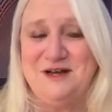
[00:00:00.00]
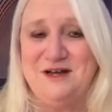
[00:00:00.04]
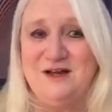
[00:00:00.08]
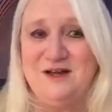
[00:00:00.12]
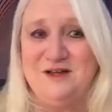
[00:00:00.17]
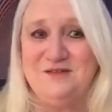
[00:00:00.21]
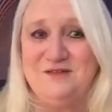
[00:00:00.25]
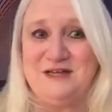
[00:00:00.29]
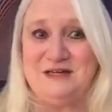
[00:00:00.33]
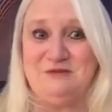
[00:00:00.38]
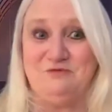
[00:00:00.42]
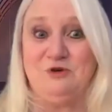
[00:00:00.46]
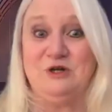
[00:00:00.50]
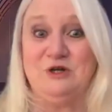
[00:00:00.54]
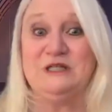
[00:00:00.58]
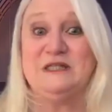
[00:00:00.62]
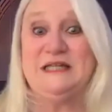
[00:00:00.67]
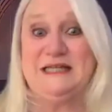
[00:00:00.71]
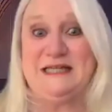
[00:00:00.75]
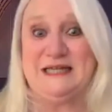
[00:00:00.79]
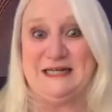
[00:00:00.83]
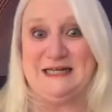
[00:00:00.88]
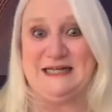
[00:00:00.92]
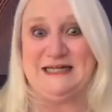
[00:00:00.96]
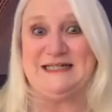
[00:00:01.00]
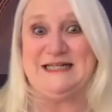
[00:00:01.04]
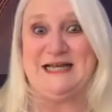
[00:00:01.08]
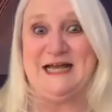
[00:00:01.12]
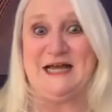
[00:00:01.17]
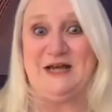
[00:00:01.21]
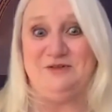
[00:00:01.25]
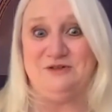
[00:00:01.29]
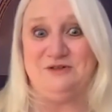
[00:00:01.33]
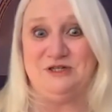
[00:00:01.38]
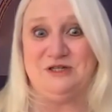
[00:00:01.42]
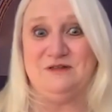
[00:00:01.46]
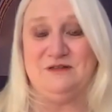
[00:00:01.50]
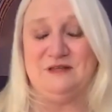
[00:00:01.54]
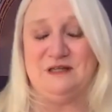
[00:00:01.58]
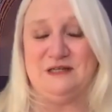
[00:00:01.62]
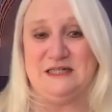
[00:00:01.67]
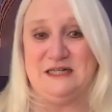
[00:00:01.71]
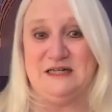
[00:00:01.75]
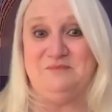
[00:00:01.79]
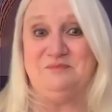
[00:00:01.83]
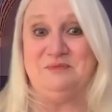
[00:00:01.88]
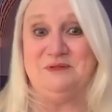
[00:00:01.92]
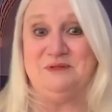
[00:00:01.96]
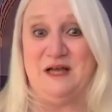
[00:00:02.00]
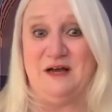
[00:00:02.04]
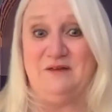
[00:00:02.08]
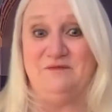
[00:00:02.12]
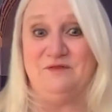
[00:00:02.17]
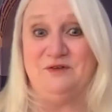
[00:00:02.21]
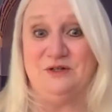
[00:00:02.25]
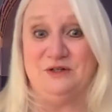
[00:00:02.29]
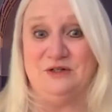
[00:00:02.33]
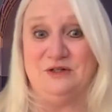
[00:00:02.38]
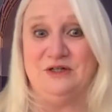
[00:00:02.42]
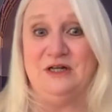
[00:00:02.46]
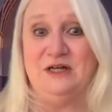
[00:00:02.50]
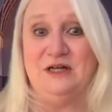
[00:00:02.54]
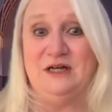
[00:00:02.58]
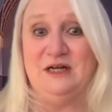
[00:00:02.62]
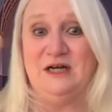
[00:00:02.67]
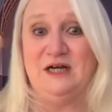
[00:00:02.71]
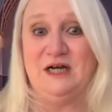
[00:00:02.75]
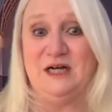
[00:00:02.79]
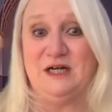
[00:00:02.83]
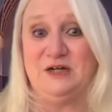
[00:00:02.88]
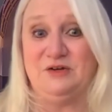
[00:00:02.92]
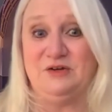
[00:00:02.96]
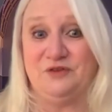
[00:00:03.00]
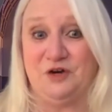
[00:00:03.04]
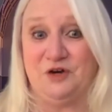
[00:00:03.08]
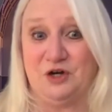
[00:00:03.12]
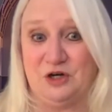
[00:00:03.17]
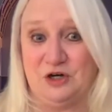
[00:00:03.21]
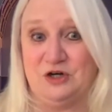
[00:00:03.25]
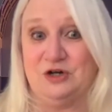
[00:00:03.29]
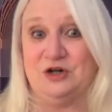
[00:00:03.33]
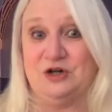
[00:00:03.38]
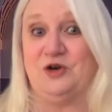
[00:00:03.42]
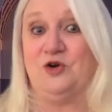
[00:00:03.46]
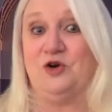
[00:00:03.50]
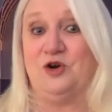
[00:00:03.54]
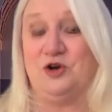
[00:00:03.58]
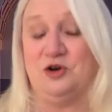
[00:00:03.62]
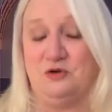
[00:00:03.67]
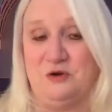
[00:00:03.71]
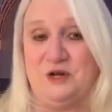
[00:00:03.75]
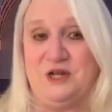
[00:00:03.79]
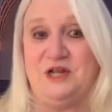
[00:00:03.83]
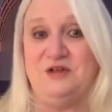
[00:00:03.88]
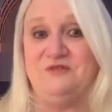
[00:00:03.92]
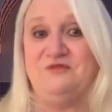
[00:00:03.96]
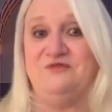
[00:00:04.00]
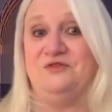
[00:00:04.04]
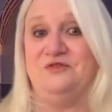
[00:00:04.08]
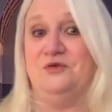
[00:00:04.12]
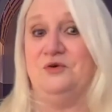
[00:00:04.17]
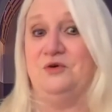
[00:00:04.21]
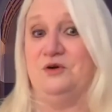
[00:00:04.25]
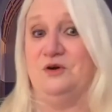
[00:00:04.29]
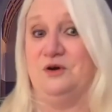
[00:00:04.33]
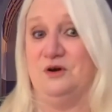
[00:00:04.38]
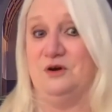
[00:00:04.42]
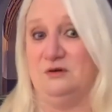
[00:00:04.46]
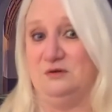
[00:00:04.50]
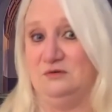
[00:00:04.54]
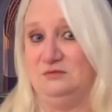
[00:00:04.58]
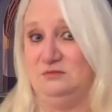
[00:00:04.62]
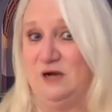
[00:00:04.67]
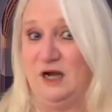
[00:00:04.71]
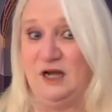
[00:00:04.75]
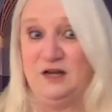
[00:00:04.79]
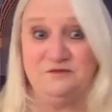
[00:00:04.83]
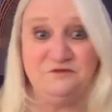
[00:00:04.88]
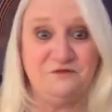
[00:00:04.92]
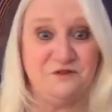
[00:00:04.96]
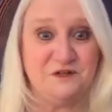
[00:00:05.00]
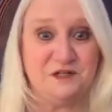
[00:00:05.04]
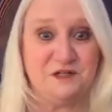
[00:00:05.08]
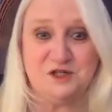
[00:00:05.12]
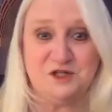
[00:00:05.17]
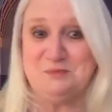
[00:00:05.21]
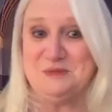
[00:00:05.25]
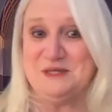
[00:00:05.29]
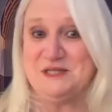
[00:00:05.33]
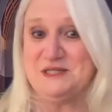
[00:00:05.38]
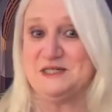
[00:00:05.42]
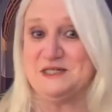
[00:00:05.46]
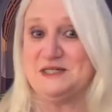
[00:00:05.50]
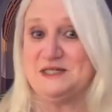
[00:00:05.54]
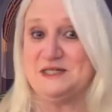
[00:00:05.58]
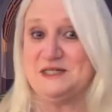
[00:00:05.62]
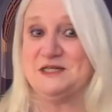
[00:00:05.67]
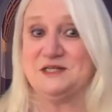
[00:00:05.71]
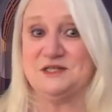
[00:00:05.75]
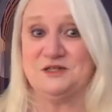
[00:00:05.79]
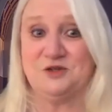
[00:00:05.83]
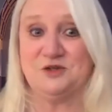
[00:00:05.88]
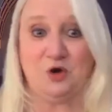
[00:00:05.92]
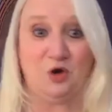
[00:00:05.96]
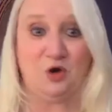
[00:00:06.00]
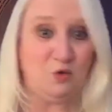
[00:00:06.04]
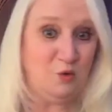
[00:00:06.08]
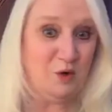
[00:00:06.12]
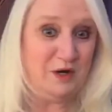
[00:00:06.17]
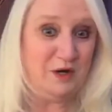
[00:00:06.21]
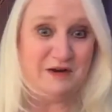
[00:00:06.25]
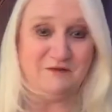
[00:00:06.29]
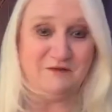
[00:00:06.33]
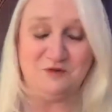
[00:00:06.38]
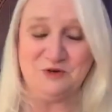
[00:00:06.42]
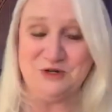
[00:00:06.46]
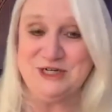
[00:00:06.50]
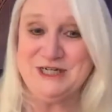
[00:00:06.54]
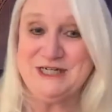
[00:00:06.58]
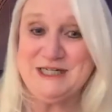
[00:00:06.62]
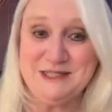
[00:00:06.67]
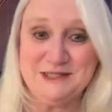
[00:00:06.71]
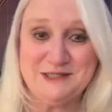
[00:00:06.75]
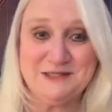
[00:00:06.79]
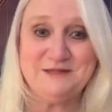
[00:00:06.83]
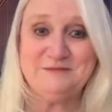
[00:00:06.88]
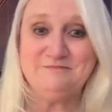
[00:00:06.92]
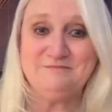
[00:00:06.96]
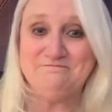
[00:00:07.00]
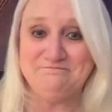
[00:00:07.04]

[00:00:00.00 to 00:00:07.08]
than really getting down to the deep level of hurt or grief or unfinished business or whatever it is.